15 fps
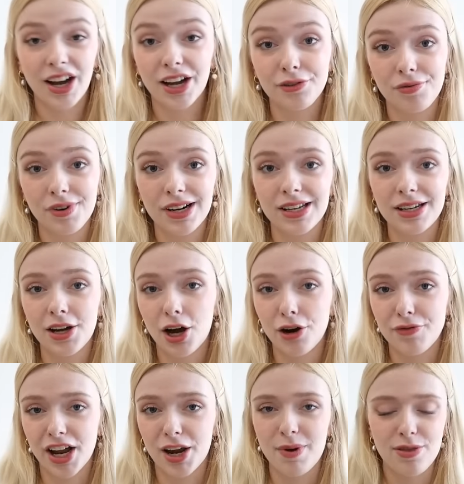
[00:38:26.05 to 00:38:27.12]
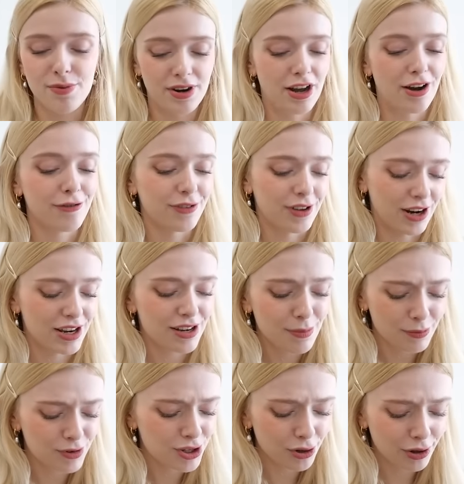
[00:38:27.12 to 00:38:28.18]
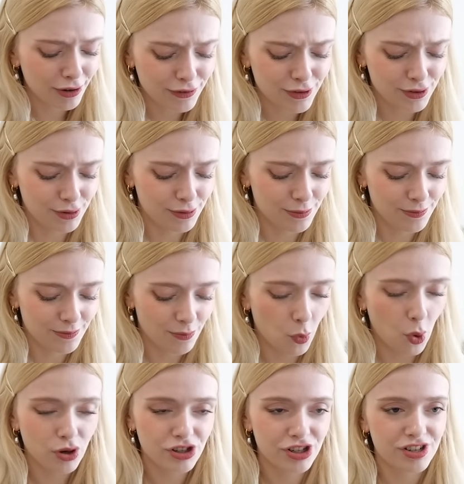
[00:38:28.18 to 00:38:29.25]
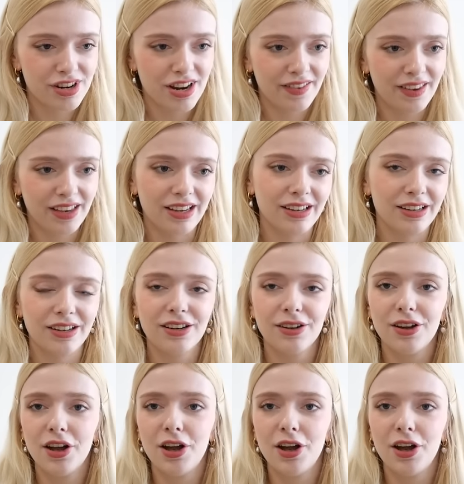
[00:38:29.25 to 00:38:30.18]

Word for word: I really can't recommend them enough. And I'm sure if you watch knitting